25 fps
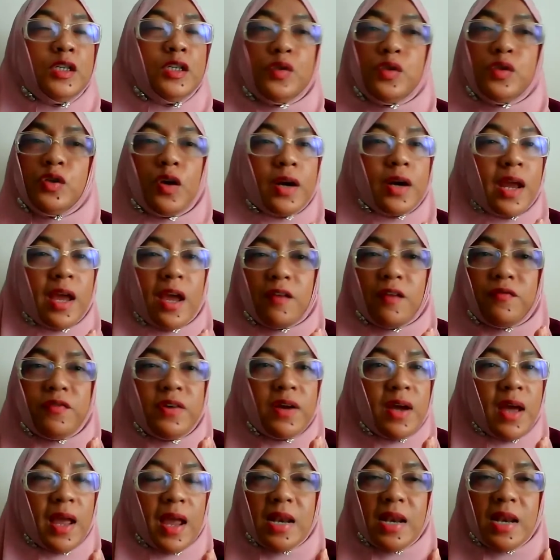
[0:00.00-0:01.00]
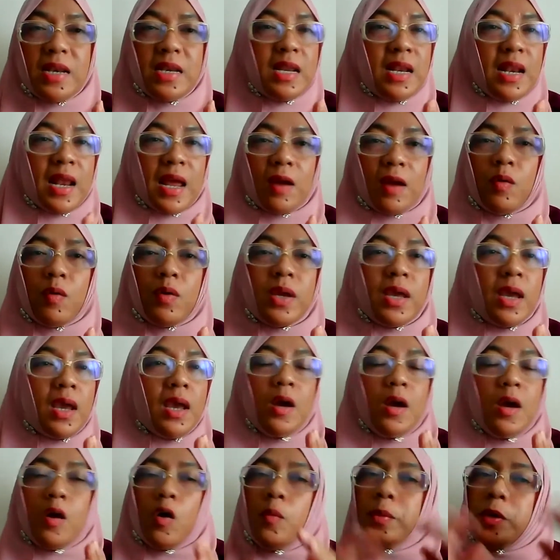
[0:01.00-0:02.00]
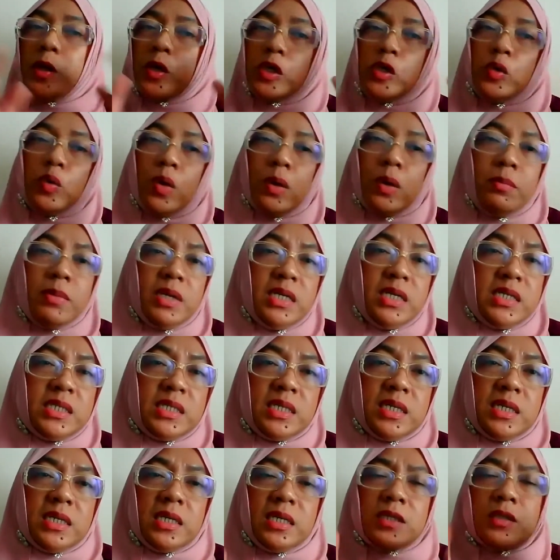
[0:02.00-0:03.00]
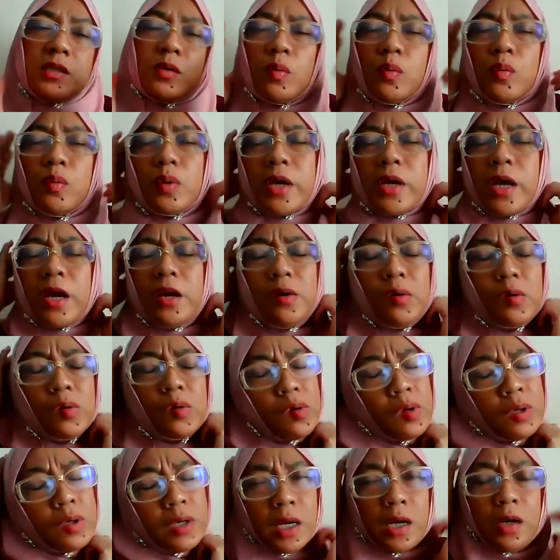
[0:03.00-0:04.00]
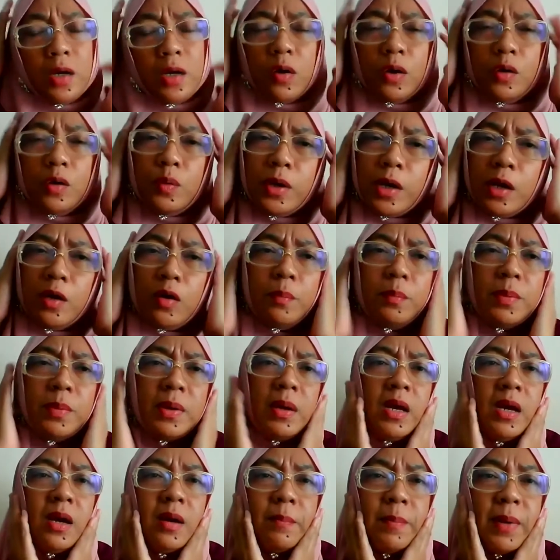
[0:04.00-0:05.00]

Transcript: do not have the any like okay or oh, because you are ministers oh cannot cannot you cannot be